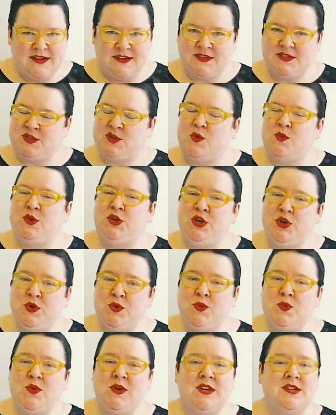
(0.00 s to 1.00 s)
so
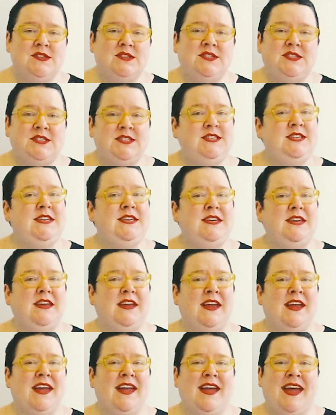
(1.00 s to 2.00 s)
you can see